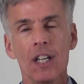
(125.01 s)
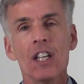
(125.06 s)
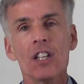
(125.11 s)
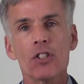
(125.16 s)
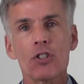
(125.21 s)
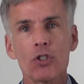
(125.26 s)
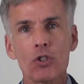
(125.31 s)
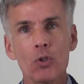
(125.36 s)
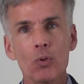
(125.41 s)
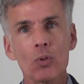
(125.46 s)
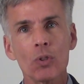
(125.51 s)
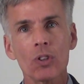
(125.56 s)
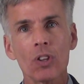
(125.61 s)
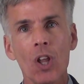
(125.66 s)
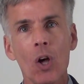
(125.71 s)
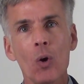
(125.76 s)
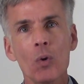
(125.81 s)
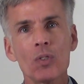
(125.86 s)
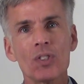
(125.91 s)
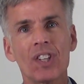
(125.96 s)
Student
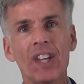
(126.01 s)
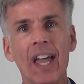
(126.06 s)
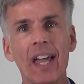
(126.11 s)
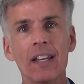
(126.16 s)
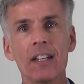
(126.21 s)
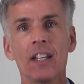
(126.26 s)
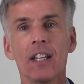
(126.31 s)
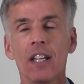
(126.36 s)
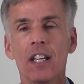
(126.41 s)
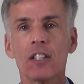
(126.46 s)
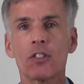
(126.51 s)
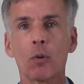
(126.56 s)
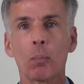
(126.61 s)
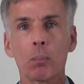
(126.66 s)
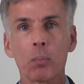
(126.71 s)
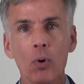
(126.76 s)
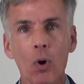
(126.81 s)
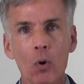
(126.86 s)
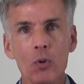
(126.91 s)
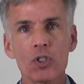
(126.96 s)
loan debt is
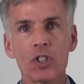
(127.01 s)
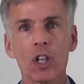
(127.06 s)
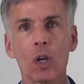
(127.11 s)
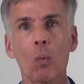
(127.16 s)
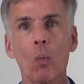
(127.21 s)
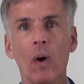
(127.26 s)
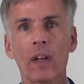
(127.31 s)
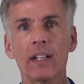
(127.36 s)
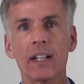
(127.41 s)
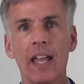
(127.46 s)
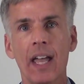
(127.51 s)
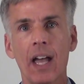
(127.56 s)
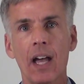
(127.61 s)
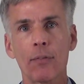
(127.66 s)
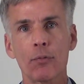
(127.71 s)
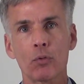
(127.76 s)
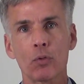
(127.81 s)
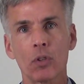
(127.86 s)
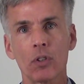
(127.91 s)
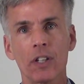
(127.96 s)
approaching
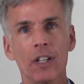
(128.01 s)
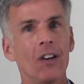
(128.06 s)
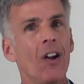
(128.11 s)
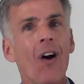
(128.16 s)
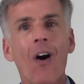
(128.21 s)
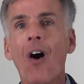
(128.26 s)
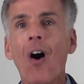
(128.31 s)
$1.5 trillion.